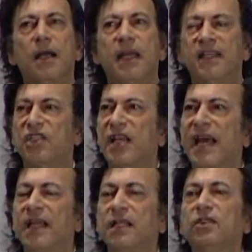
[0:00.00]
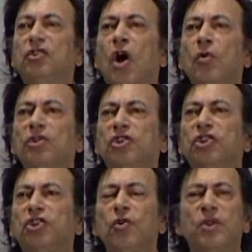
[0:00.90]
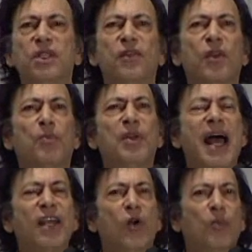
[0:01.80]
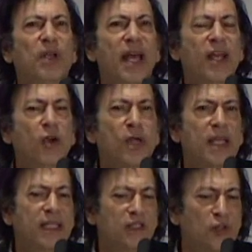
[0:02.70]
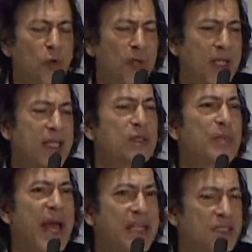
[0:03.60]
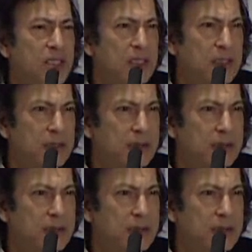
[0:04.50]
it said, "Don't shoot the piano player. He is doing his best."